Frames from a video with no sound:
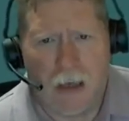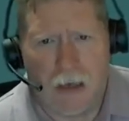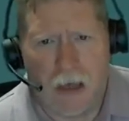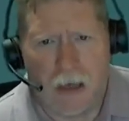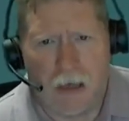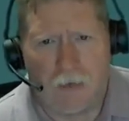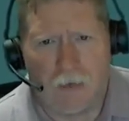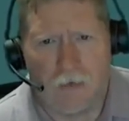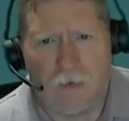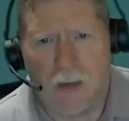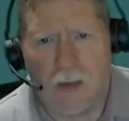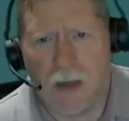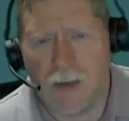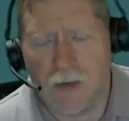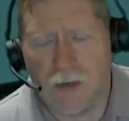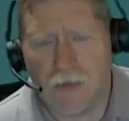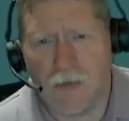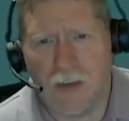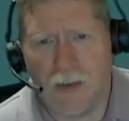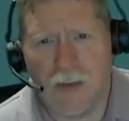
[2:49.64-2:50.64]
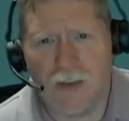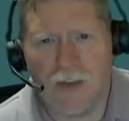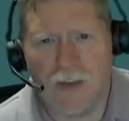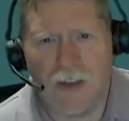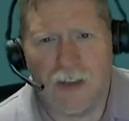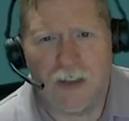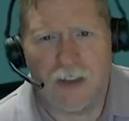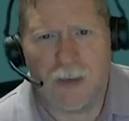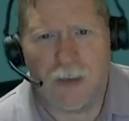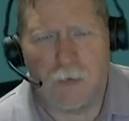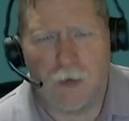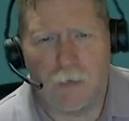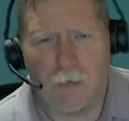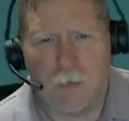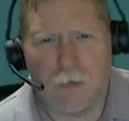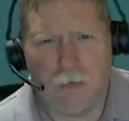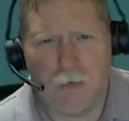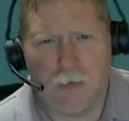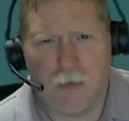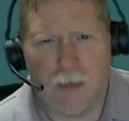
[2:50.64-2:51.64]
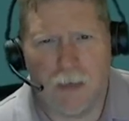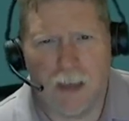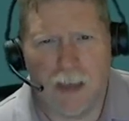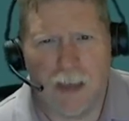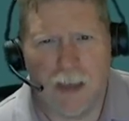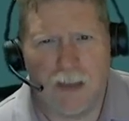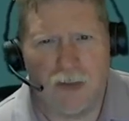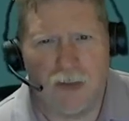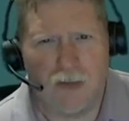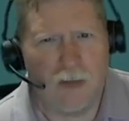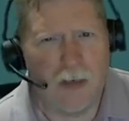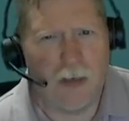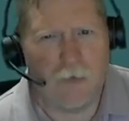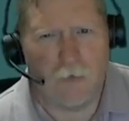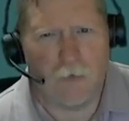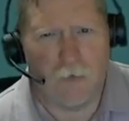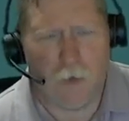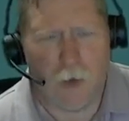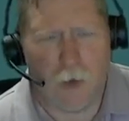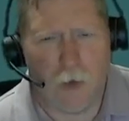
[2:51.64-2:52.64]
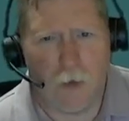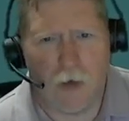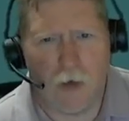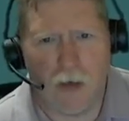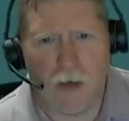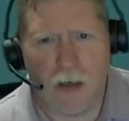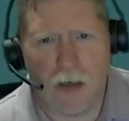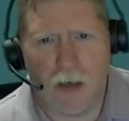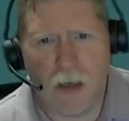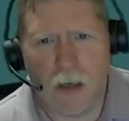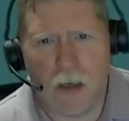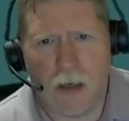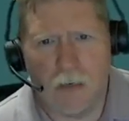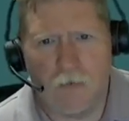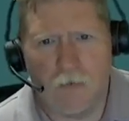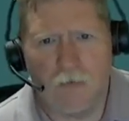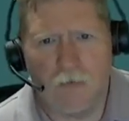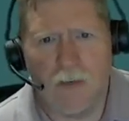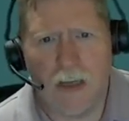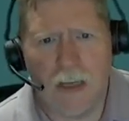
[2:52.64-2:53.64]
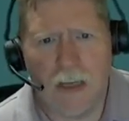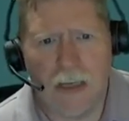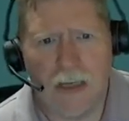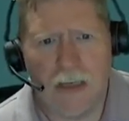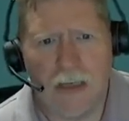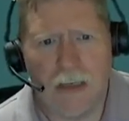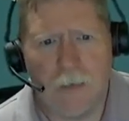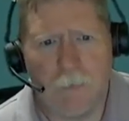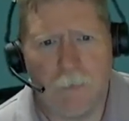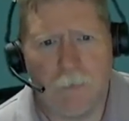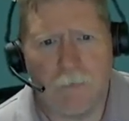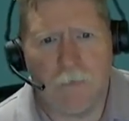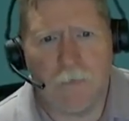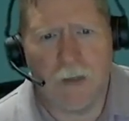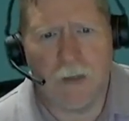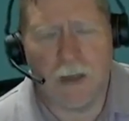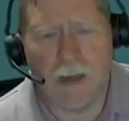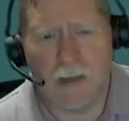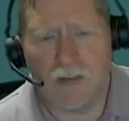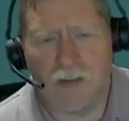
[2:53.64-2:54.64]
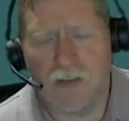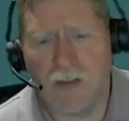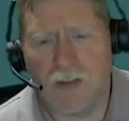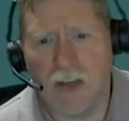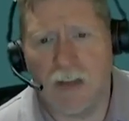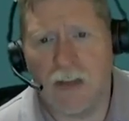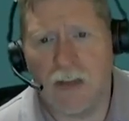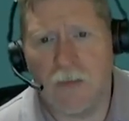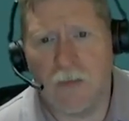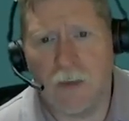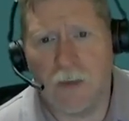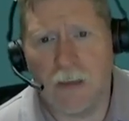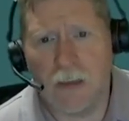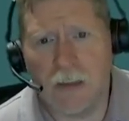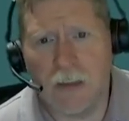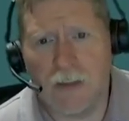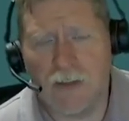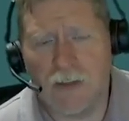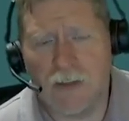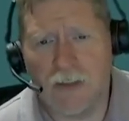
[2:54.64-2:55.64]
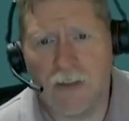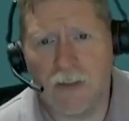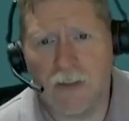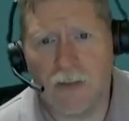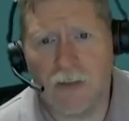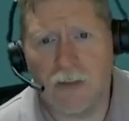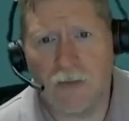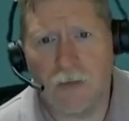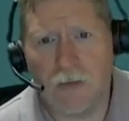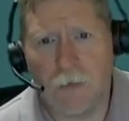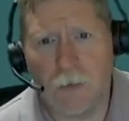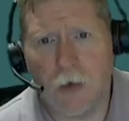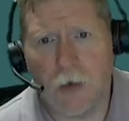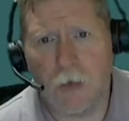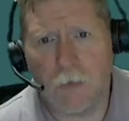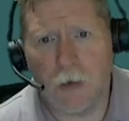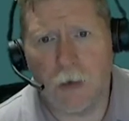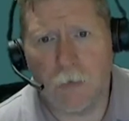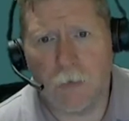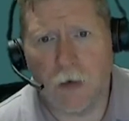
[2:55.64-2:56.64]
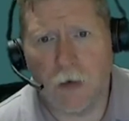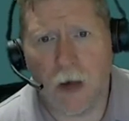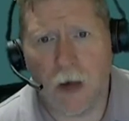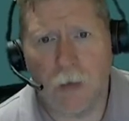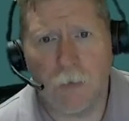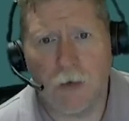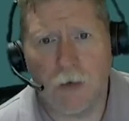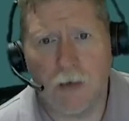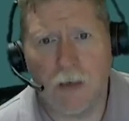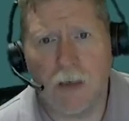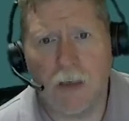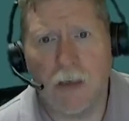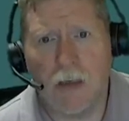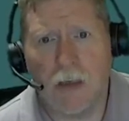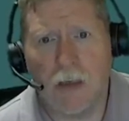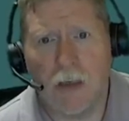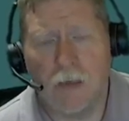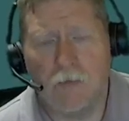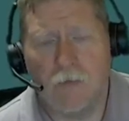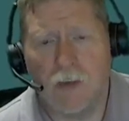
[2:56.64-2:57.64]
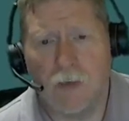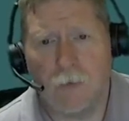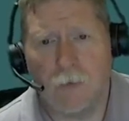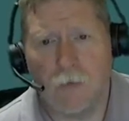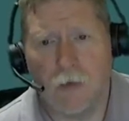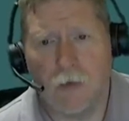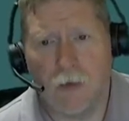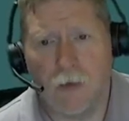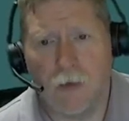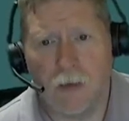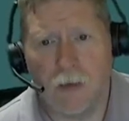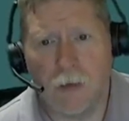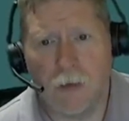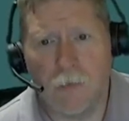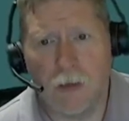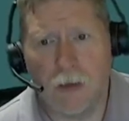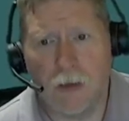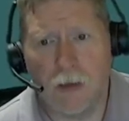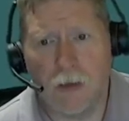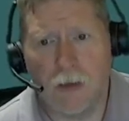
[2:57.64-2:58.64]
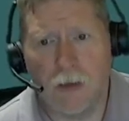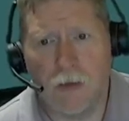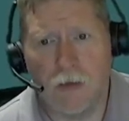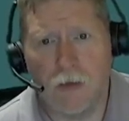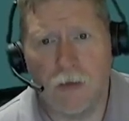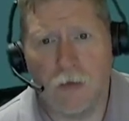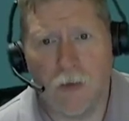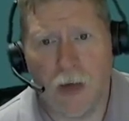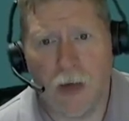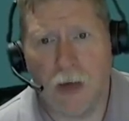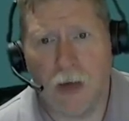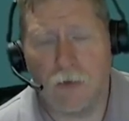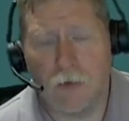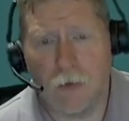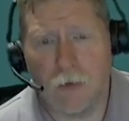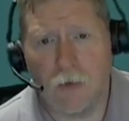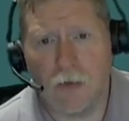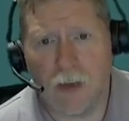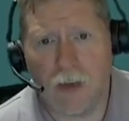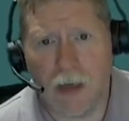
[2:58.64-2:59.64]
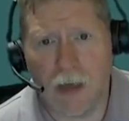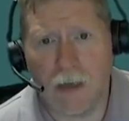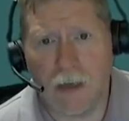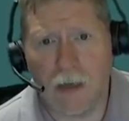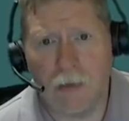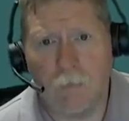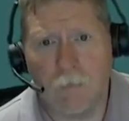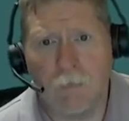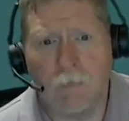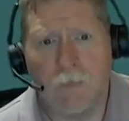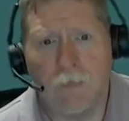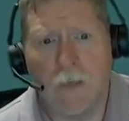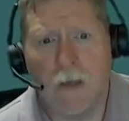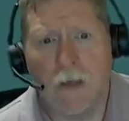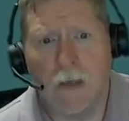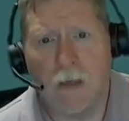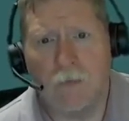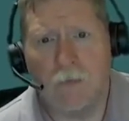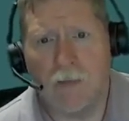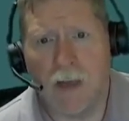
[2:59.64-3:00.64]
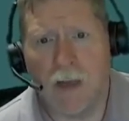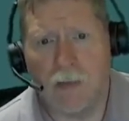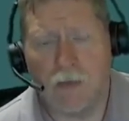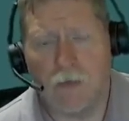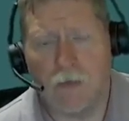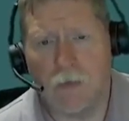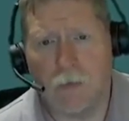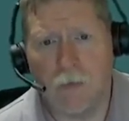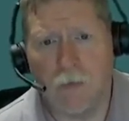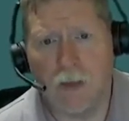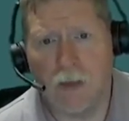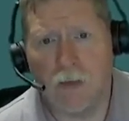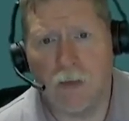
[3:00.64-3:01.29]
The other things they did were pretty straightforward. They extended the leases for public property that's currently being used for outdoor dining. That's through the end of